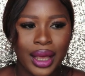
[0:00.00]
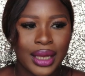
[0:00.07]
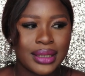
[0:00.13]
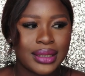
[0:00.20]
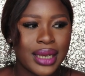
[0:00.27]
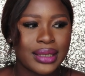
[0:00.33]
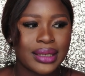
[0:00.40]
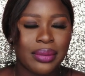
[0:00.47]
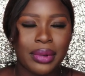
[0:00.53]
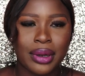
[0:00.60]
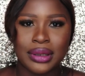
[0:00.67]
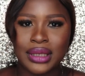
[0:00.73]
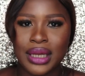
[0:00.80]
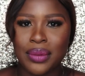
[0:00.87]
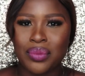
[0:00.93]
it takes
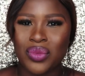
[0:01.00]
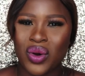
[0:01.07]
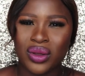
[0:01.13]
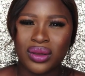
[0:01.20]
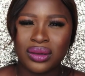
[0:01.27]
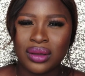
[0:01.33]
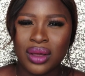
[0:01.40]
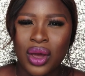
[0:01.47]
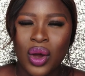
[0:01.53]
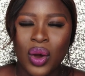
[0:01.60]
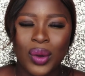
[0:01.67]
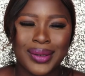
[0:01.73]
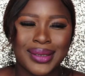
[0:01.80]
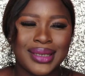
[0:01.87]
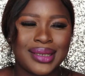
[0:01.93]
about a month
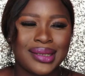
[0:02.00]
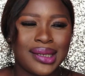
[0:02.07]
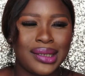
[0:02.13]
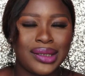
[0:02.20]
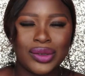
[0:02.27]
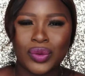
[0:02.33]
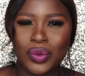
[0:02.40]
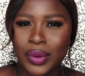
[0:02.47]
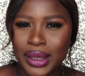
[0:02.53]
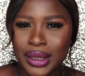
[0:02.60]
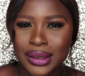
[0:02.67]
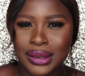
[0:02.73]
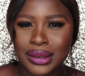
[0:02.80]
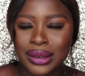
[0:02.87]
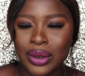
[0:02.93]
or 6
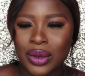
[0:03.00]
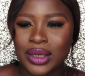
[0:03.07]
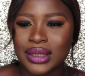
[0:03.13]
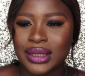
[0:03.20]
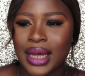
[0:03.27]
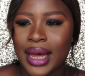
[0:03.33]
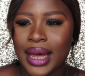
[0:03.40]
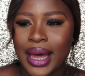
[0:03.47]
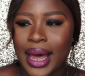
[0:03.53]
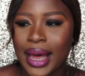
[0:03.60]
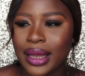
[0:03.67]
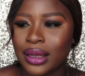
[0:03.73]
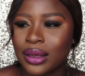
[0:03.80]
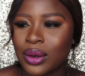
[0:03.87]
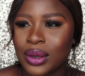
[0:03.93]
weeks, because
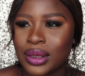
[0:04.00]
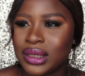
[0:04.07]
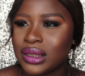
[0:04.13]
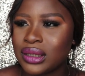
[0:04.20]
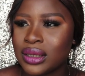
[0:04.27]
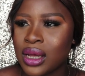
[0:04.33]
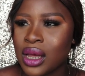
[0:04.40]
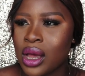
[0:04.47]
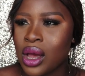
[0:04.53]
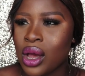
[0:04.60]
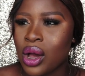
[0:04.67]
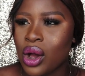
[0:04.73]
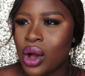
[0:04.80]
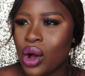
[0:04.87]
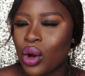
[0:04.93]
I lost
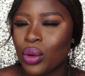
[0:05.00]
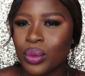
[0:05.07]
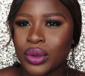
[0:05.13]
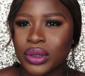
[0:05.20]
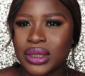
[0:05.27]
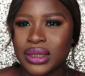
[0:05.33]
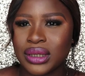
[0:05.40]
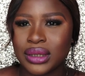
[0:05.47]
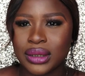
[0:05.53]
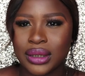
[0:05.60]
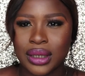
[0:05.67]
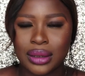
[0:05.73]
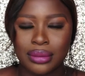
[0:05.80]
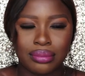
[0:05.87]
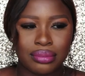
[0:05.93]
almost
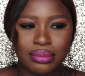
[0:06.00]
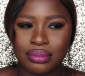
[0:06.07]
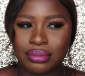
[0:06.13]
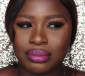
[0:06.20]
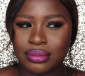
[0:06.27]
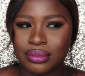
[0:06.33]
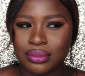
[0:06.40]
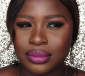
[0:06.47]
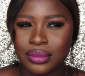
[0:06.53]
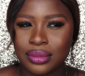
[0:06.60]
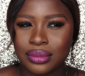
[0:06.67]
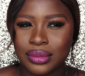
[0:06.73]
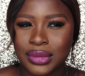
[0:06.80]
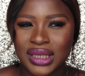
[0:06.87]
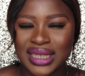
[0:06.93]

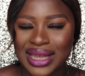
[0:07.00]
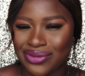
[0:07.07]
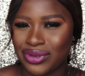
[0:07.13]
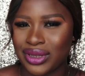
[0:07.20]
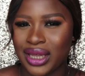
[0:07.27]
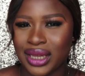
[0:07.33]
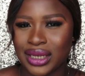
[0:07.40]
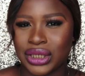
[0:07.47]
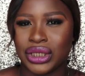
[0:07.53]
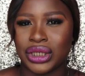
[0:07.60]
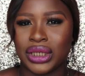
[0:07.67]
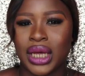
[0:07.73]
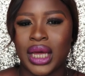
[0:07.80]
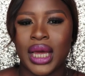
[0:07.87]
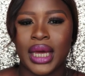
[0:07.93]
7
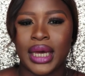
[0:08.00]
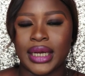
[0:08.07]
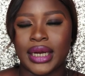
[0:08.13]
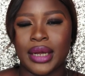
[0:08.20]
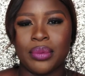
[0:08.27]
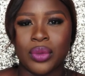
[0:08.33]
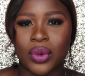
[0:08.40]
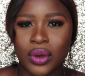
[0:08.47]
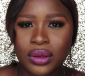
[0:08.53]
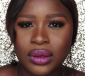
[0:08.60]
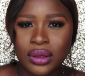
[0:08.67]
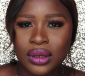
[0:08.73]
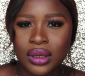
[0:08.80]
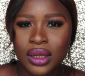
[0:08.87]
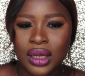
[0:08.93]
kg in a
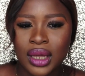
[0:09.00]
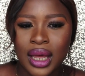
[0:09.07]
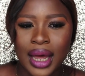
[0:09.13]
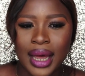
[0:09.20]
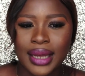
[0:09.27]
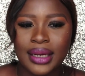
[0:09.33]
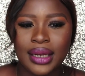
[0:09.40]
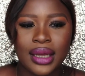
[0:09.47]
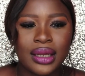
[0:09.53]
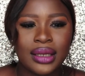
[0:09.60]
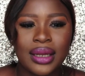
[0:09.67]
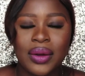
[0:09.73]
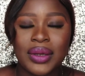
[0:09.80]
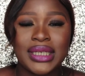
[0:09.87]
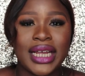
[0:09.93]
month, and
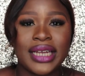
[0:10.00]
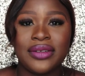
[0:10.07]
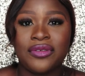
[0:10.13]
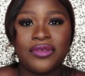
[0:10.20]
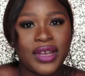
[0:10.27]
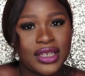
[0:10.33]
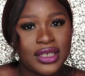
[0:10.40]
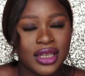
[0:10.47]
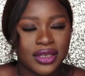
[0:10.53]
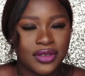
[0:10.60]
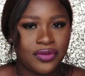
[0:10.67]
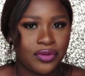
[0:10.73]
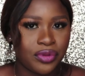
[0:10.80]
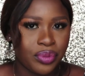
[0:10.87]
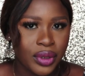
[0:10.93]
that was like
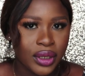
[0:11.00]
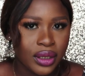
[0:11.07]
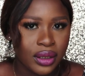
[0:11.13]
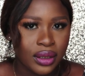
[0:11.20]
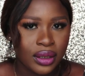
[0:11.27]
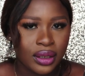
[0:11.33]
fastest for me.